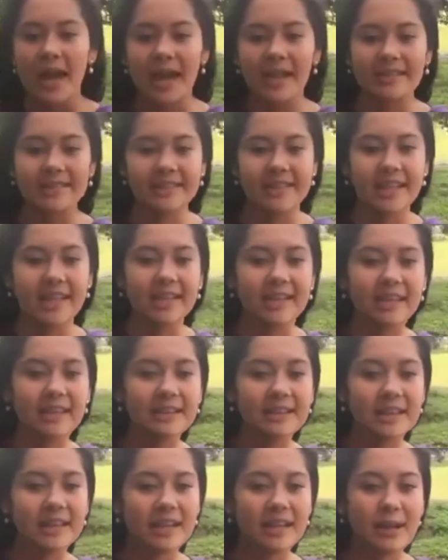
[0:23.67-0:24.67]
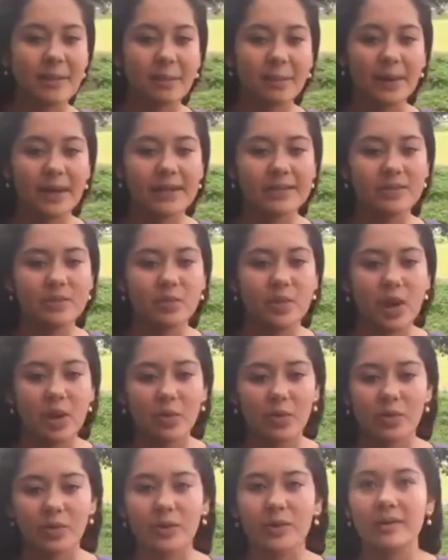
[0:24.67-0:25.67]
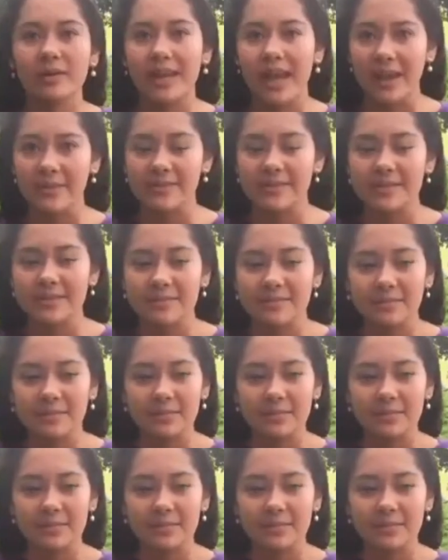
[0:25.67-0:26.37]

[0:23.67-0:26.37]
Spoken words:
and take it in a place to our real lives.